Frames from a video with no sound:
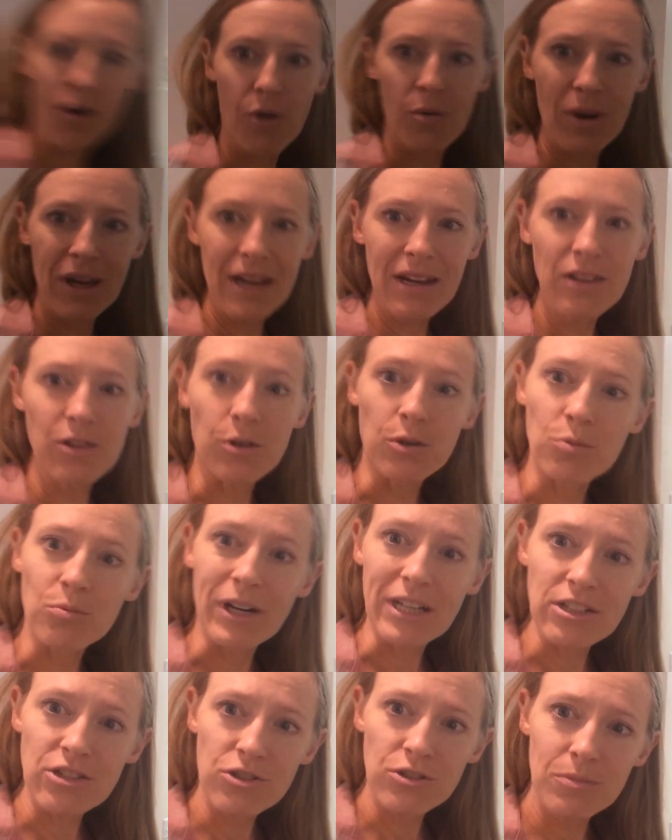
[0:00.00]
hallway. There are
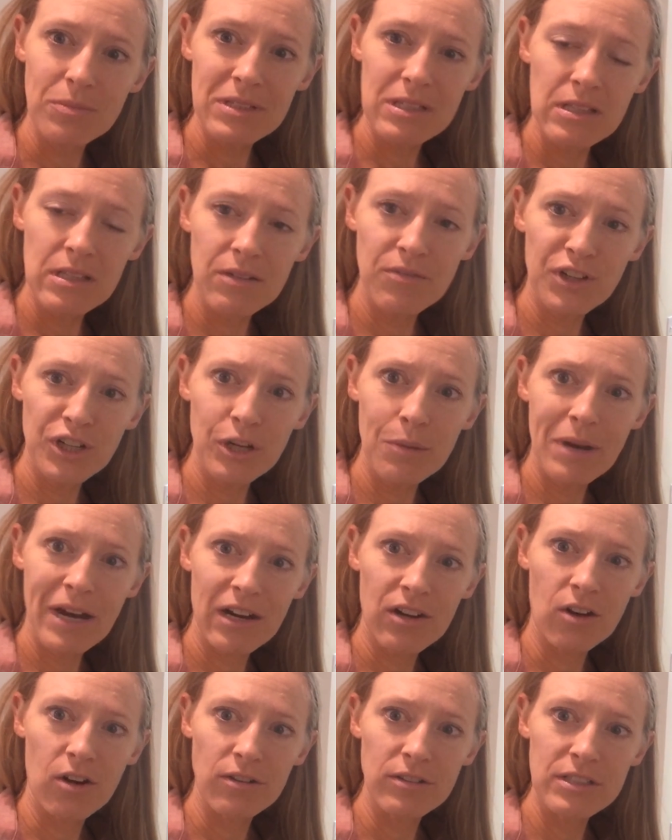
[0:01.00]
restrooms in the very
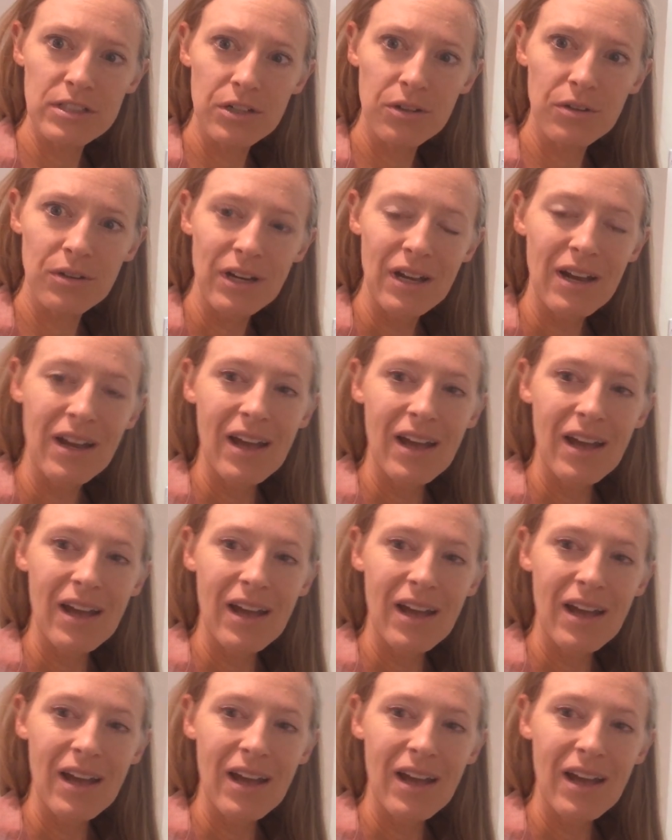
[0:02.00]
back also,